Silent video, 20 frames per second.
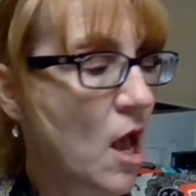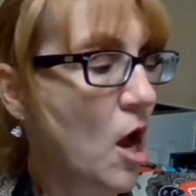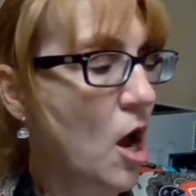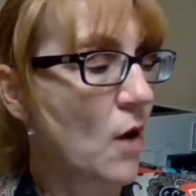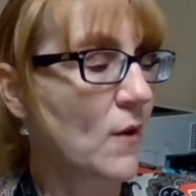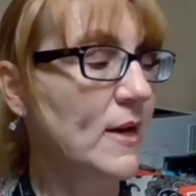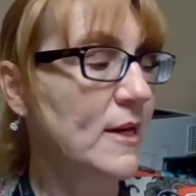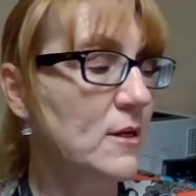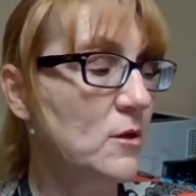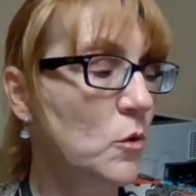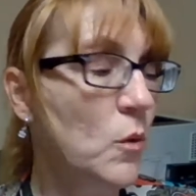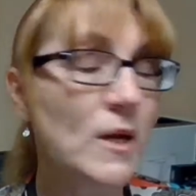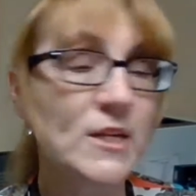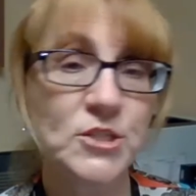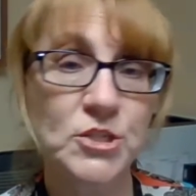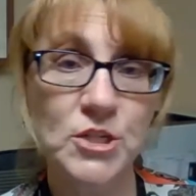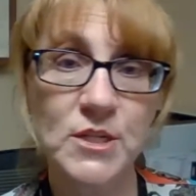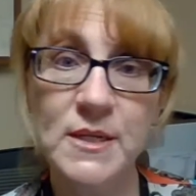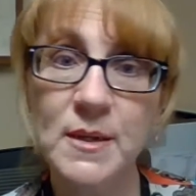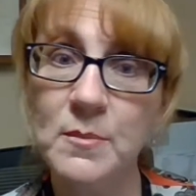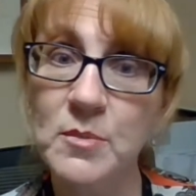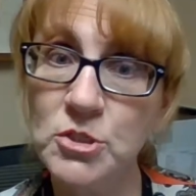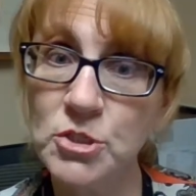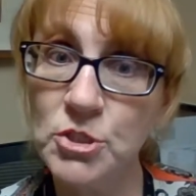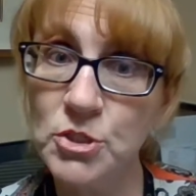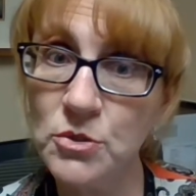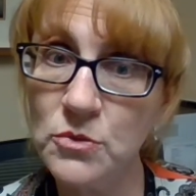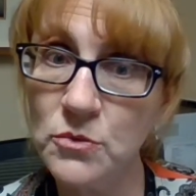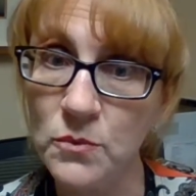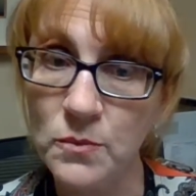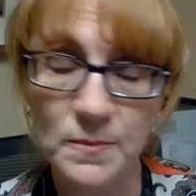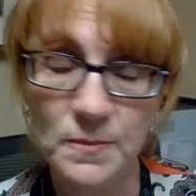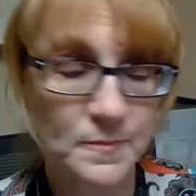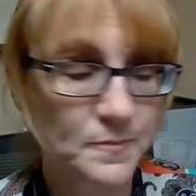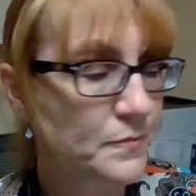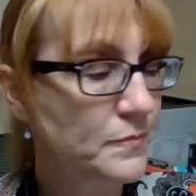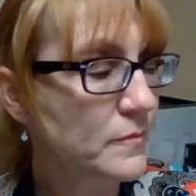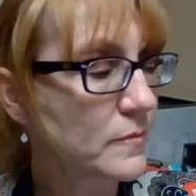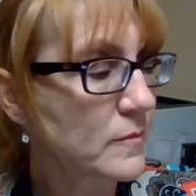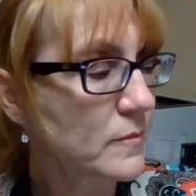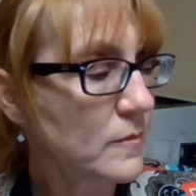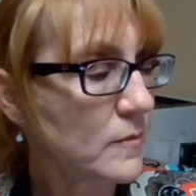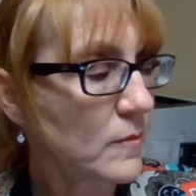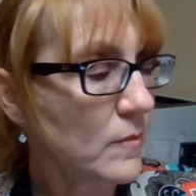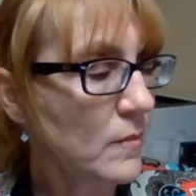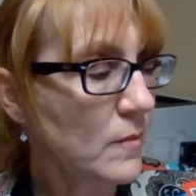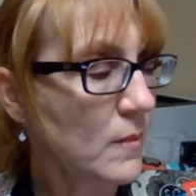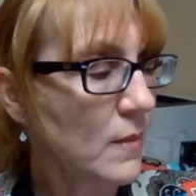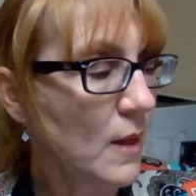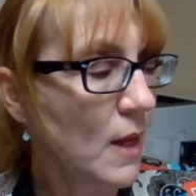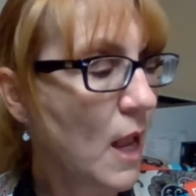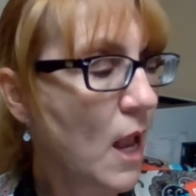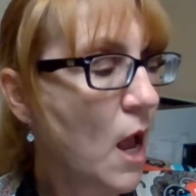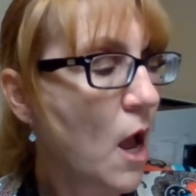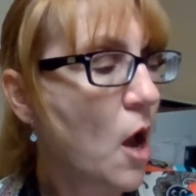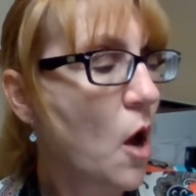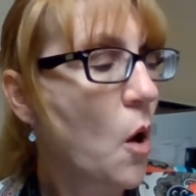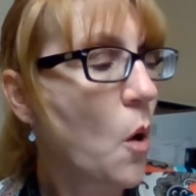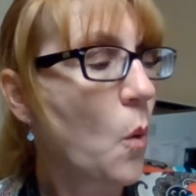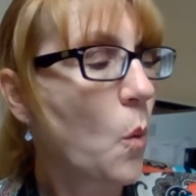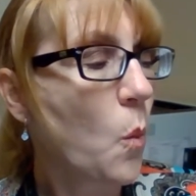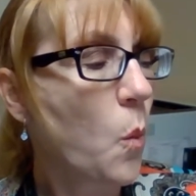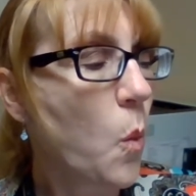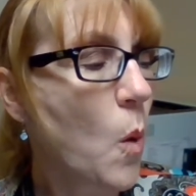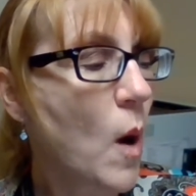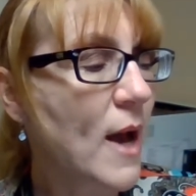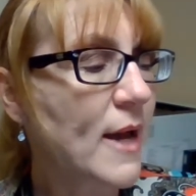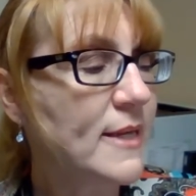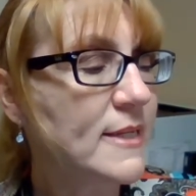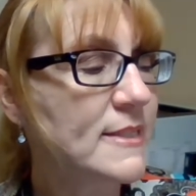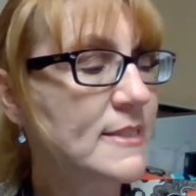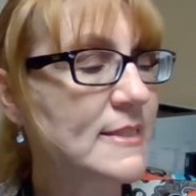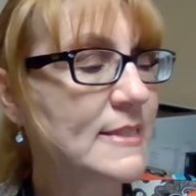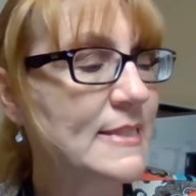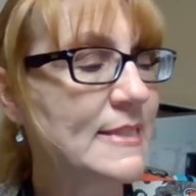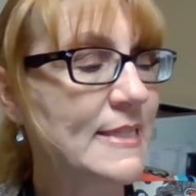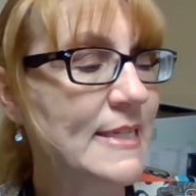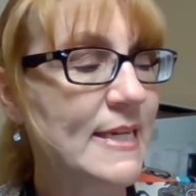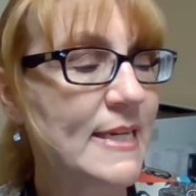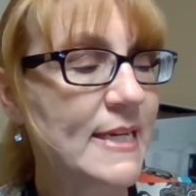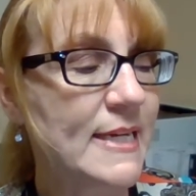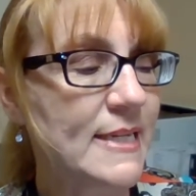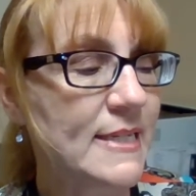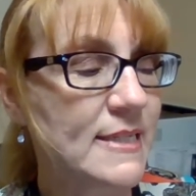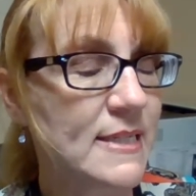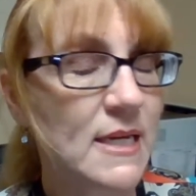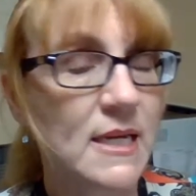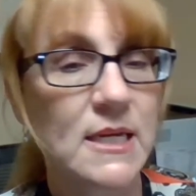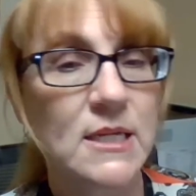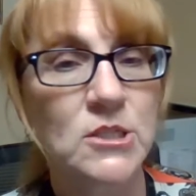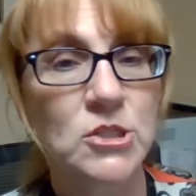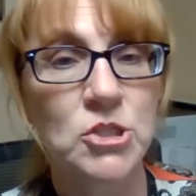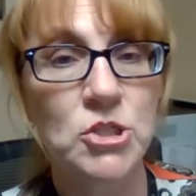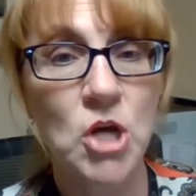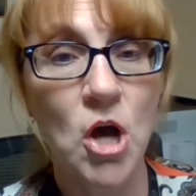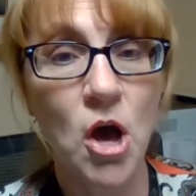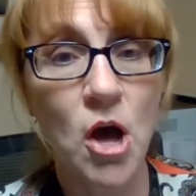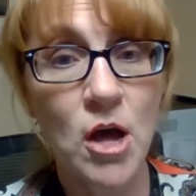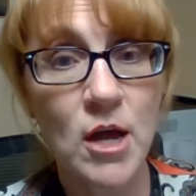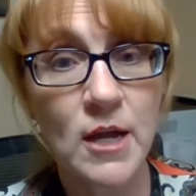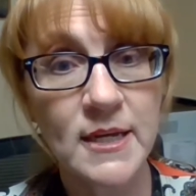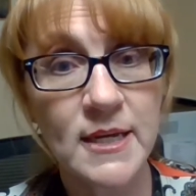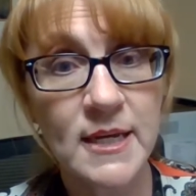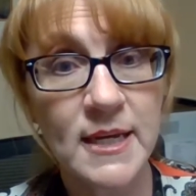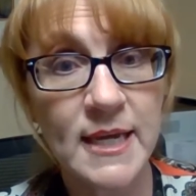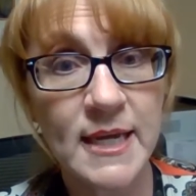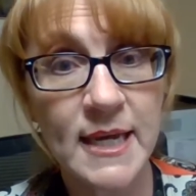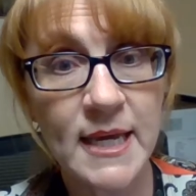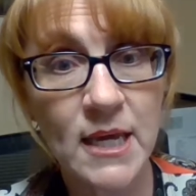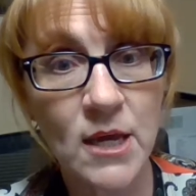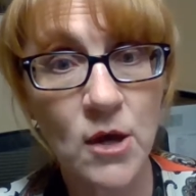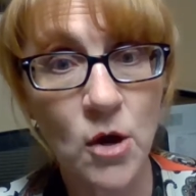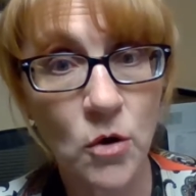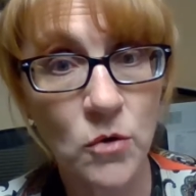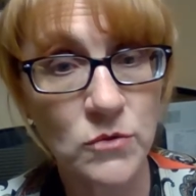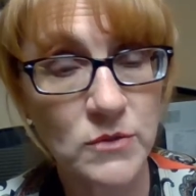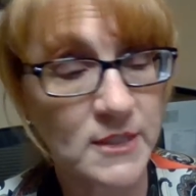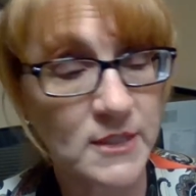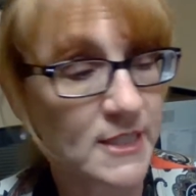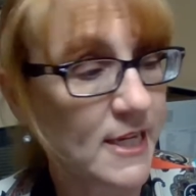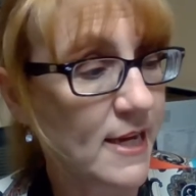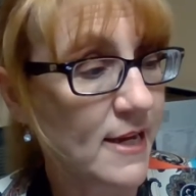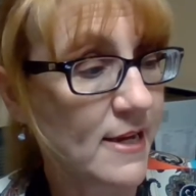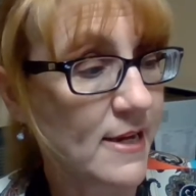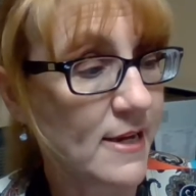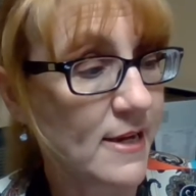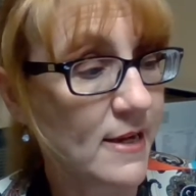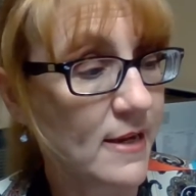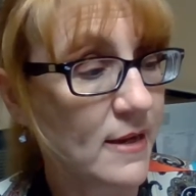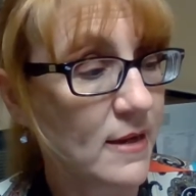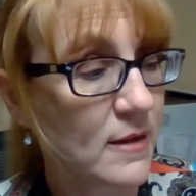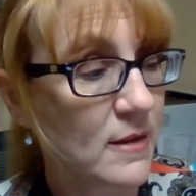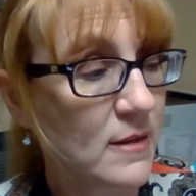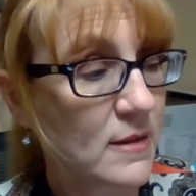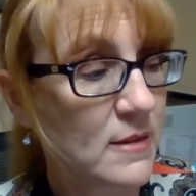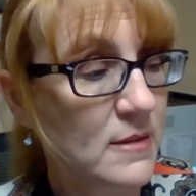All right, question number 2. What did Don Quixote